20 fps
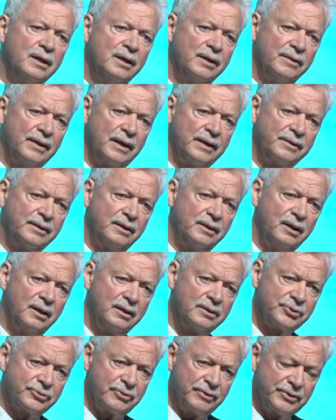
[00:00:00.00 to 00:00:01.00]

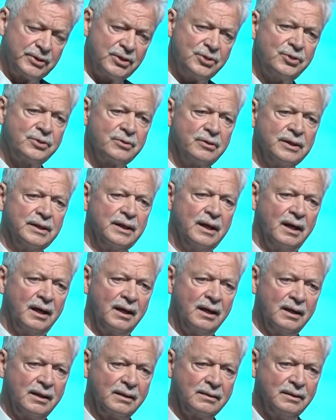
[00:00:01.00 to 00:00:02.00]
that traditionally
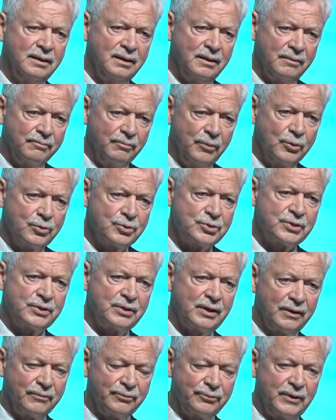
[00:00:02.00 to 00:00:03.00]
are most
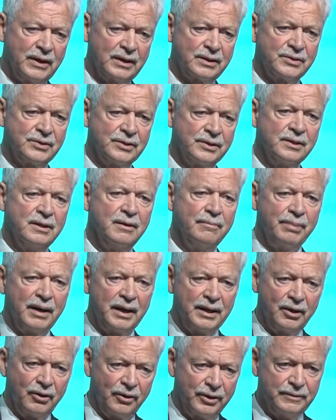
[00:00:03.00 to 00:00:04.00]
affected
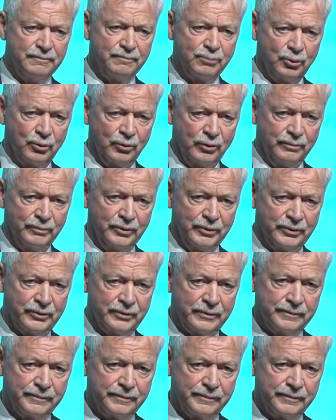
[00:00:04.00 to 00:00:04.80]
by unemployment.